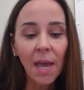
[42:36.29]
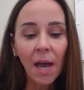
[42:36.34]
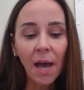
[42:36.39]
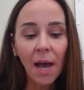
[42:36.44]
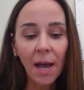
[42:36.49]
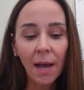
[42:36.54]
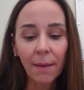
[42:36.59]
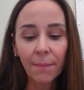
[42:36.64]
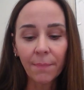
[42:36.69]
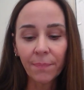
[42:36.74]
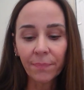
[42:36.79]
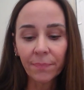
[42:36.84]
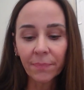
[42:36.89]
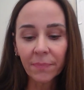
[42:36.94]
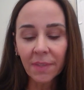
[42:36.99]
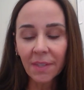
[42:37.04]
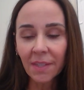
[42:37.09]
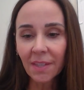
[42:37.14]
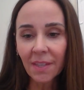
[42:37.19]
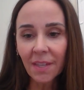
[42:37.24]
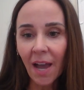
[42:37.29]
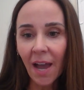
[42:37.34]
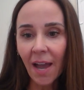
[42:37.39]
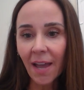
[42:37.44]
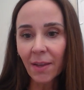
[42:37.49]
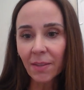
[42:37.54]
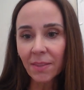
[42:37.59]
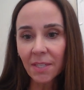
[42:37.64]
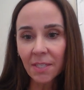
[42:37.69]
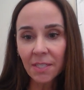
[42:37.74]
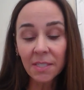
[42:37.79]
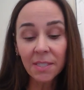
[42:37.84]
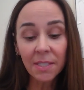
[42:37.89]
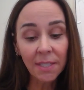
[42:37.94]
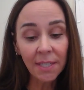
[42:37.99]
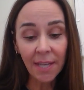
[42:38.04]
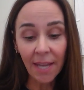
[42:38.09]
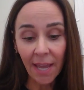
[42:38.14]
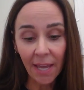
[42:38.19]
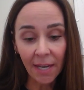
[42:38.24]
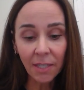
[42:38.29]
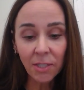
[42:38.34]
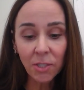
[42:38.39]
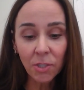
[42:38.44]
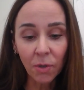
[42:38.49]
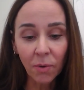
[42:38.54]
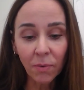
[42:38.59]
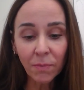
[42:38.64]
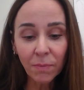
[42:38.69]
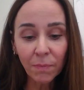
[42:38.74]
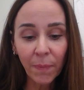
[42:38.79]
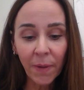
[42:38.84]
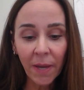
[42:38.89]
This is an anecdote,